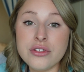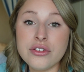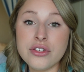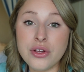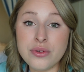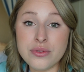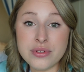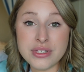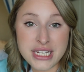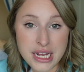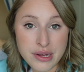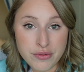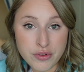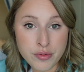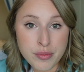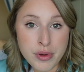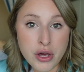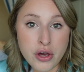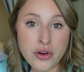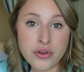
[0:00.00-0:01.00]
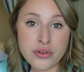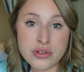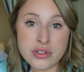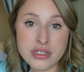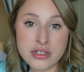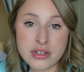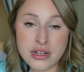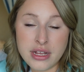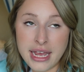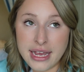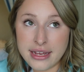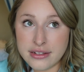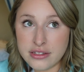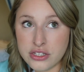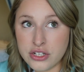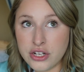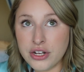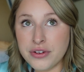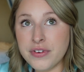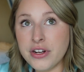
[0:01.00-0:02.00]
So stateroom host, head
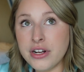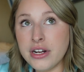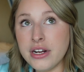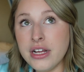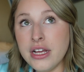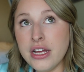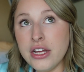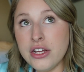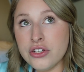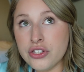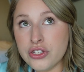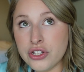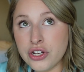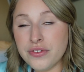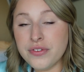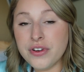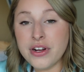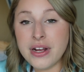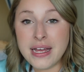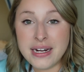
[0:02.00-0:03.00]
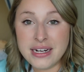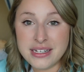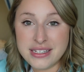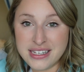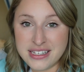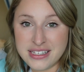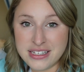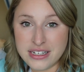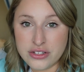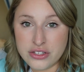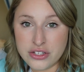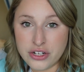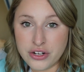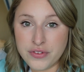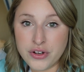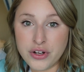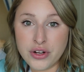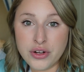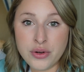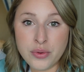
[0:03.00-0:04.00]
server, server, and assistant
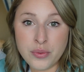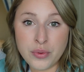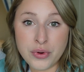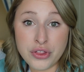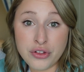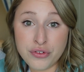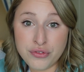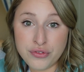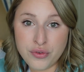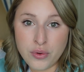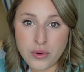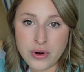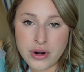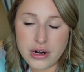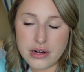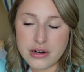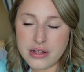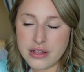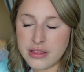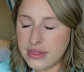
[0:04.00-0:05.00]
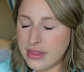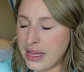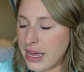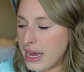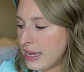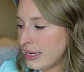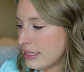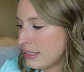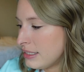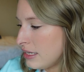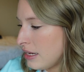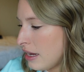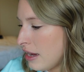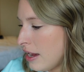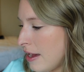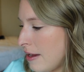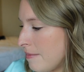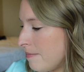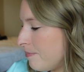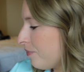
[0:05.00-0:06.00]
server were the four that
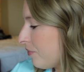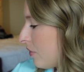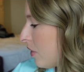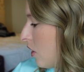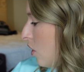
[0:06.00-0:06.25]
um,